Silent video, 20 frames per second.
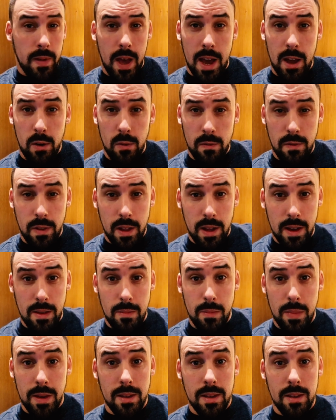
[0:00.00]
I don't fly
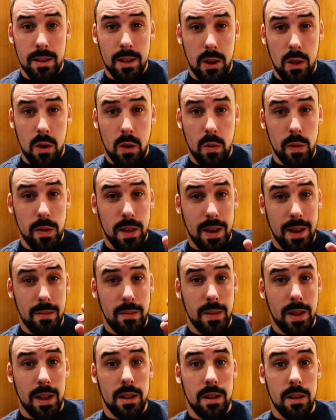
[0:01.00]
business a lot with
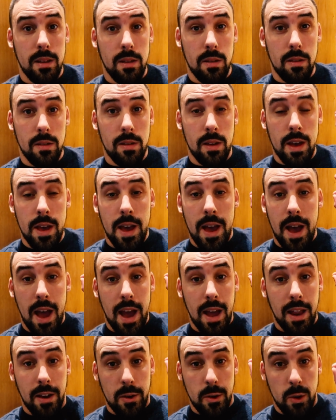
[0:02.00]
AMDetails.
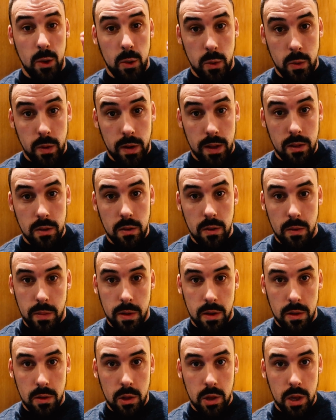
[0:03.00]
And no, it's not
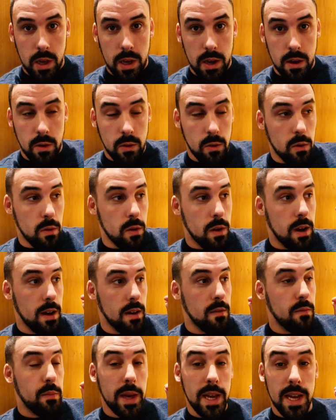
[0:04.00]
because Chicago
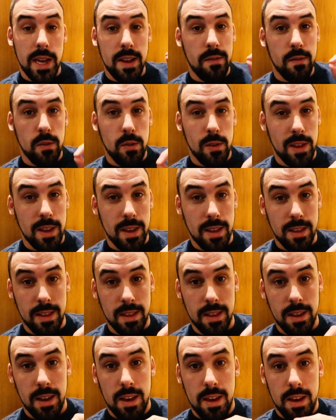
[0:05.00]
have paid for
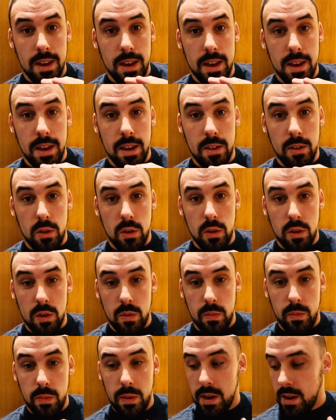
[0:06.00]
this. It's
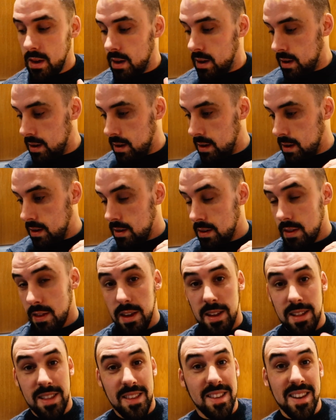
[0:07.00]
just because
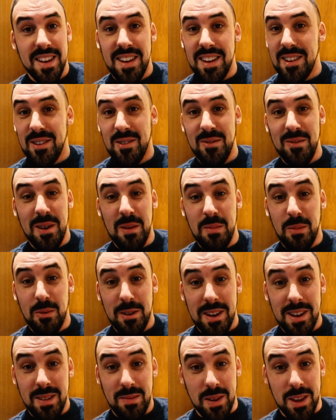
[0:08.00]
they decided to
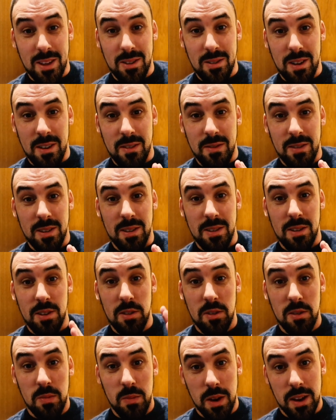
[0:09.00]
upgrade me. So I feel
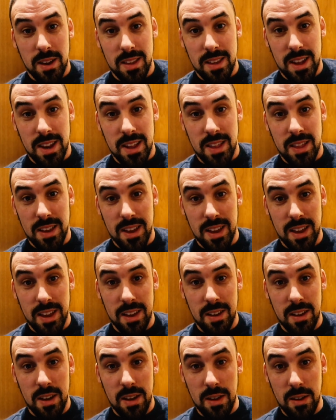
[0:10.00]
smug as
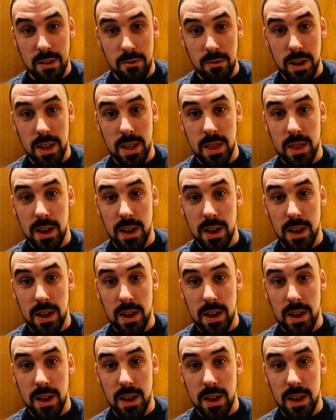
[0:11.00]
anything, really